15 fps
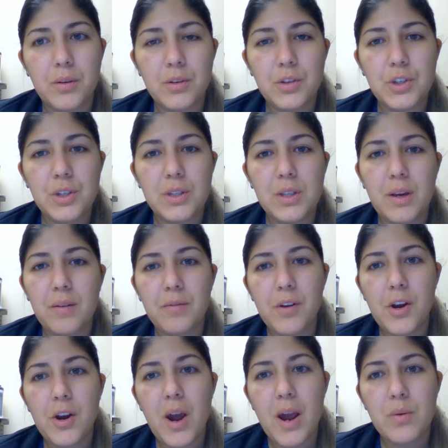She's at
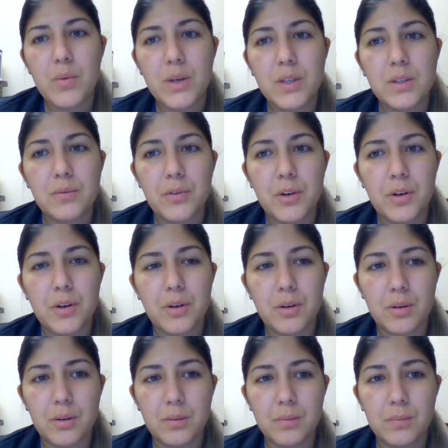very high risk
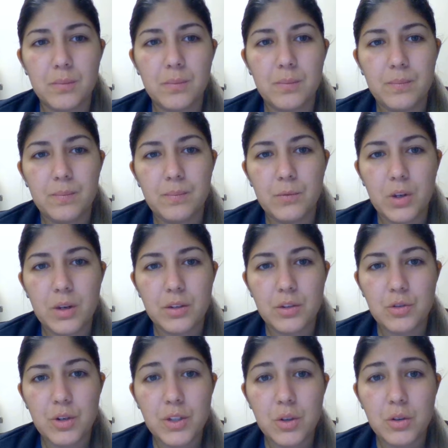for a
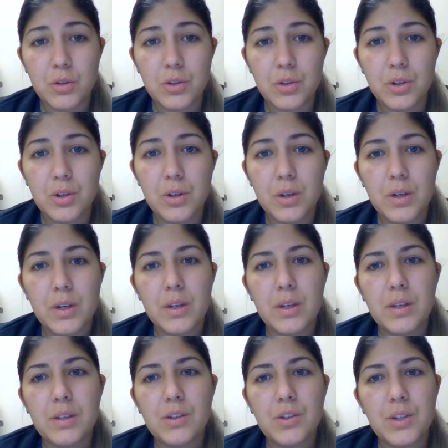stress ulcer.
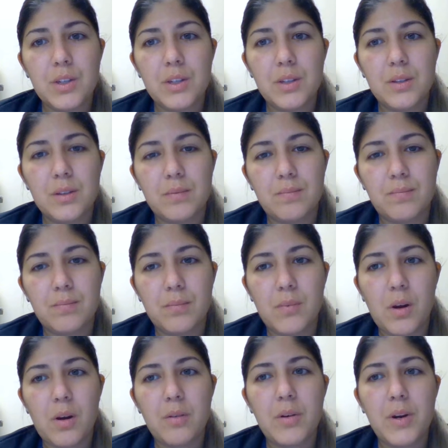She's
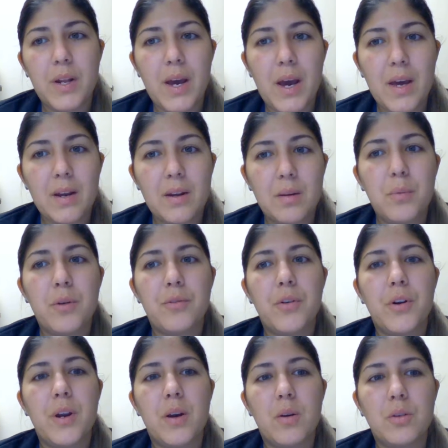already had a
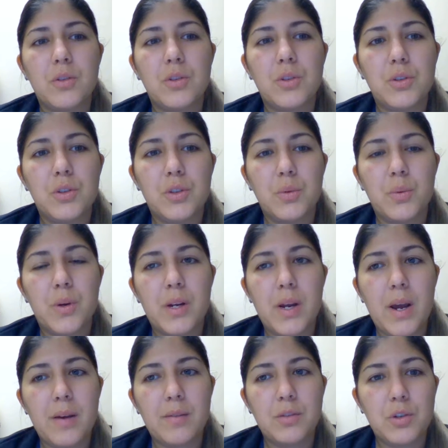perforated ulcer, so we're going
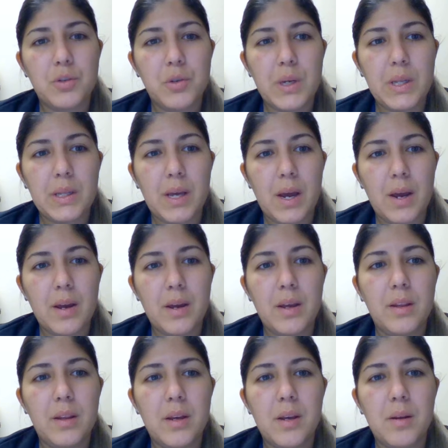to have to treat that.
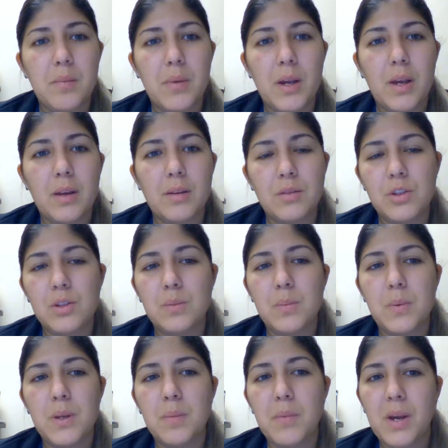And then she's
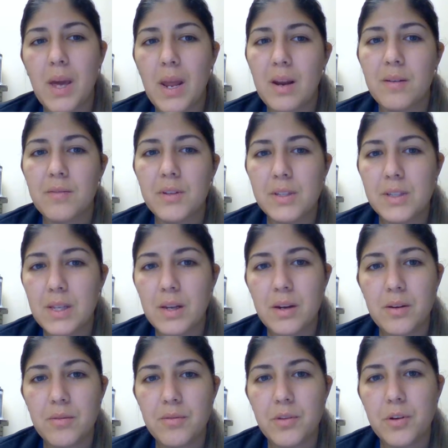been mechanical
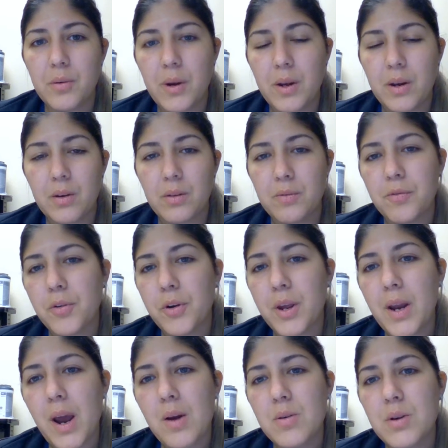ventilated for greater than
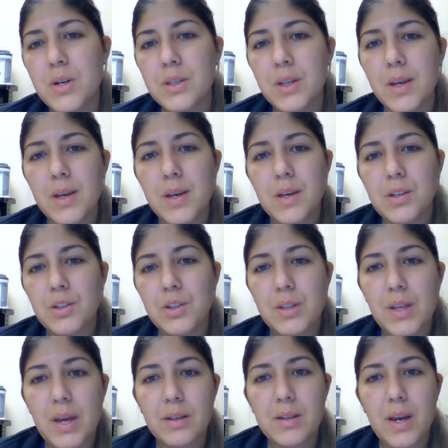48 hours. She's
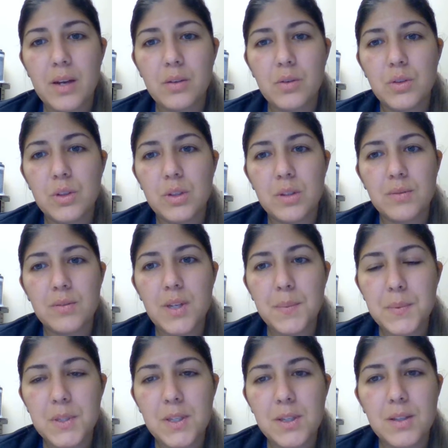had a diagnosis of
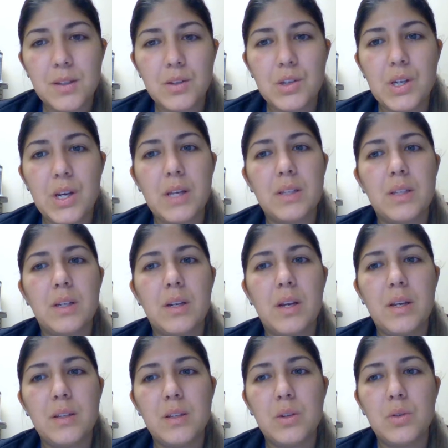sepsis, and she has an
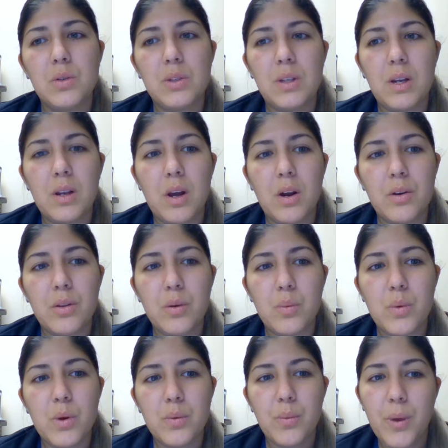ICU stay longer
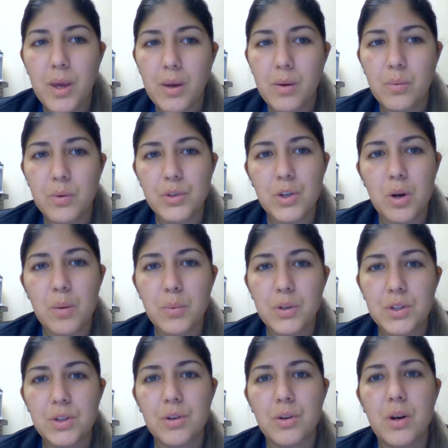than 1 week, which all
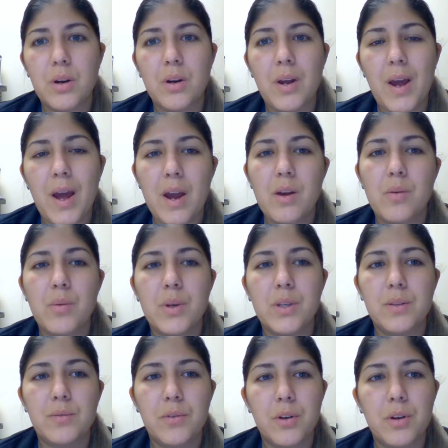puts her at higher
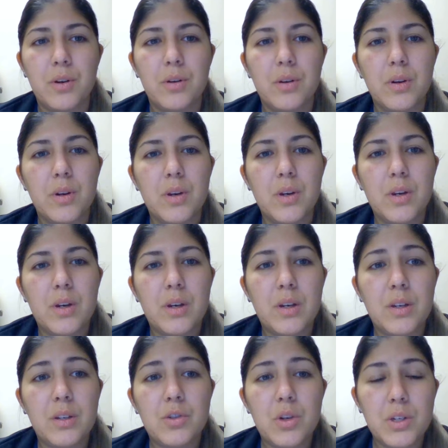risk for
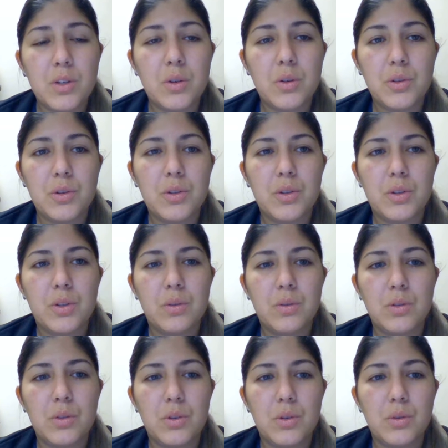stress ulcers.
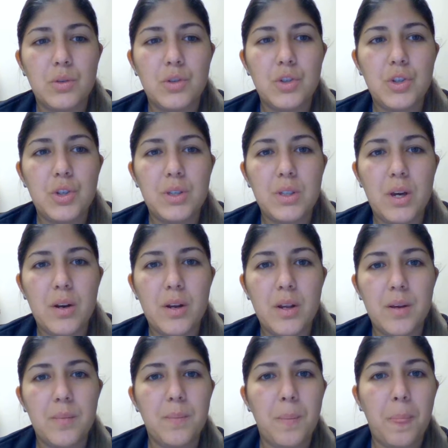So she's on
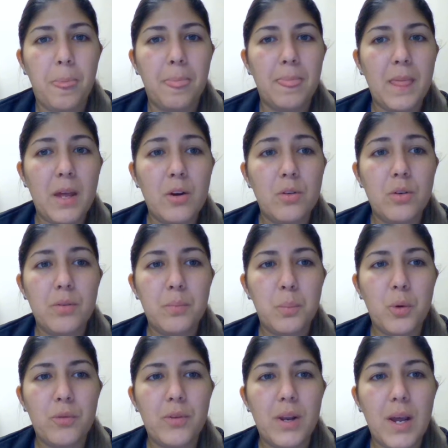it not only
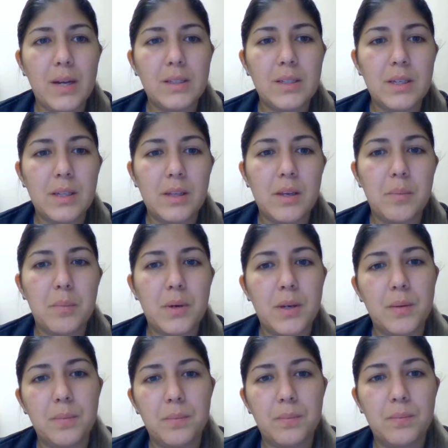prophylactically,
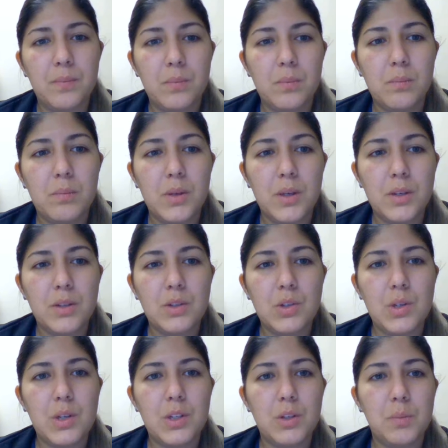but because
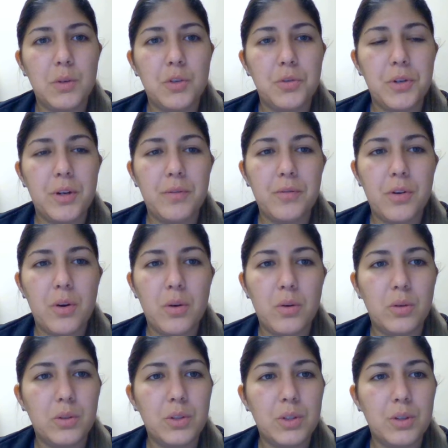she needs to be treated for her
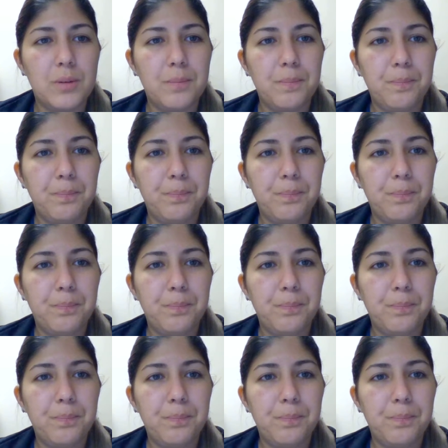ulcer.